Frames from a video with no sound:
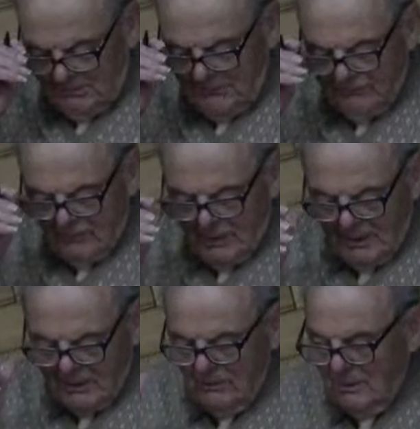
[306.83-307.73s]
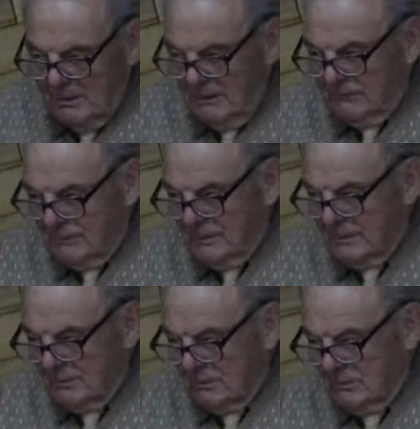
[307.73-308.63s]
Before I go any
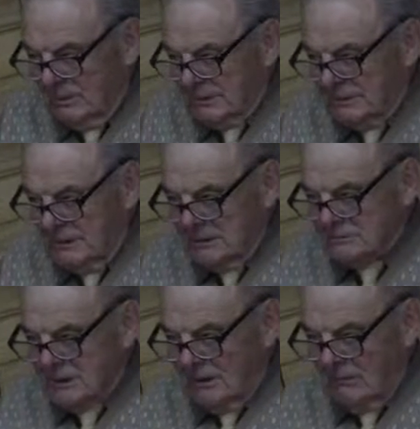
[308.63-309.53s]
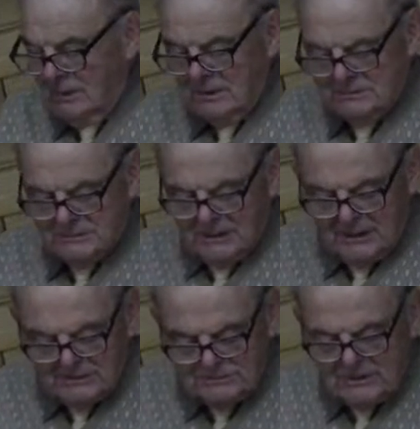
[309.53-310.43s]
further with this, I want to
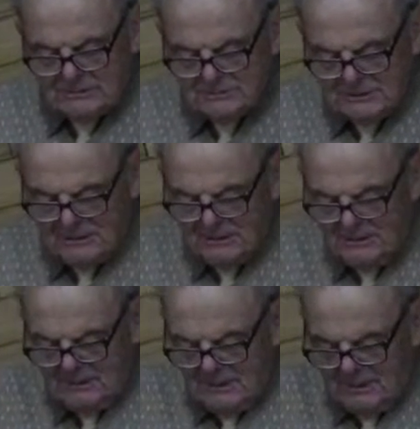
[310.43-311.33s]
take just a